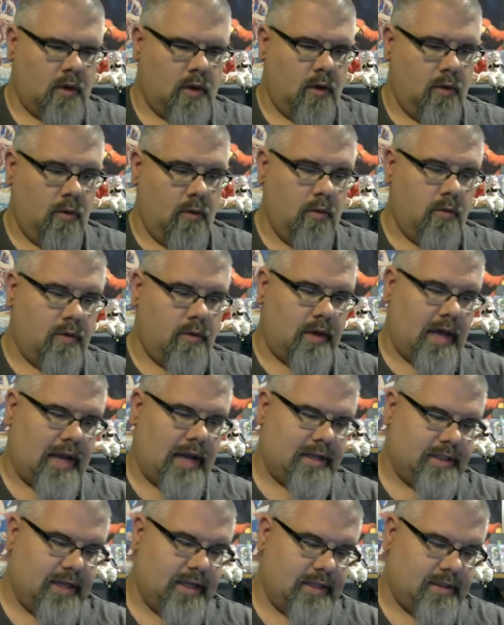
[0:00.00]
Ooh, got a
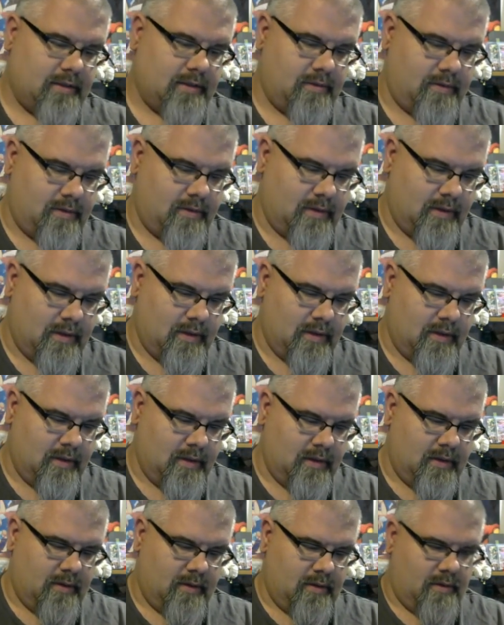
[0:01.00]
chance at
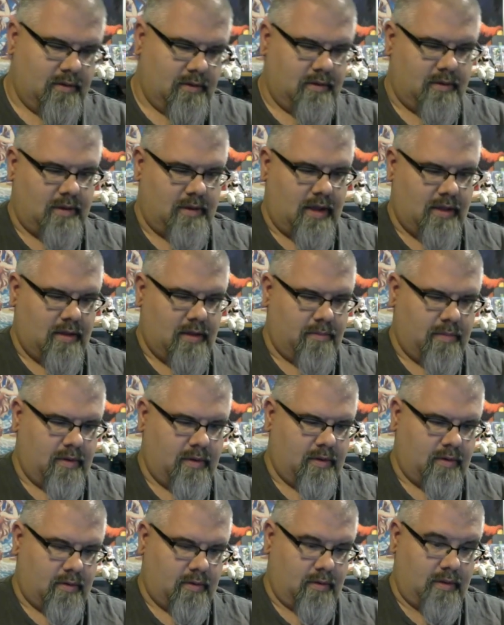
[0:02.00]
nothing
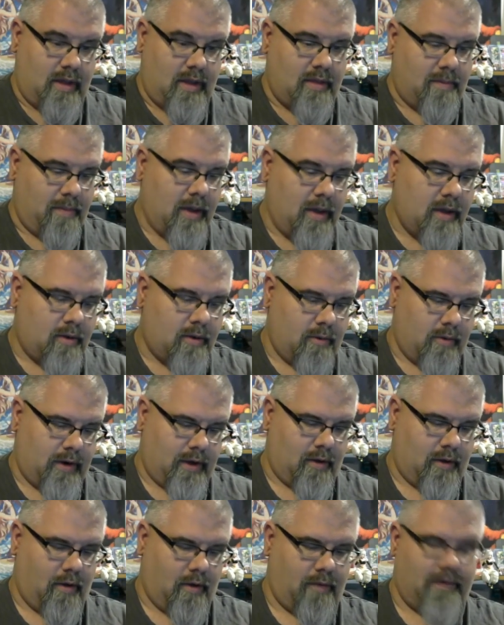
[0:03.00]
but corn
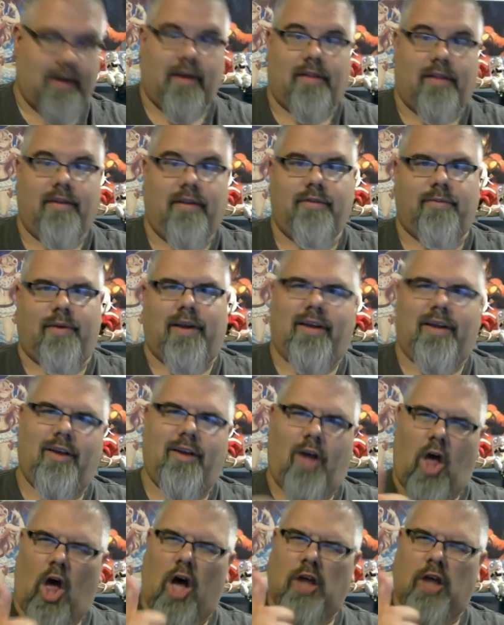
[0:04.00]
and Goldvig in this ring.
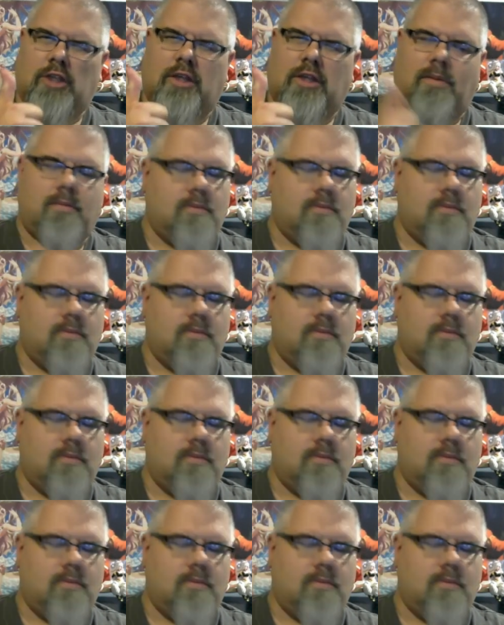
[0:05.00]
Awesome.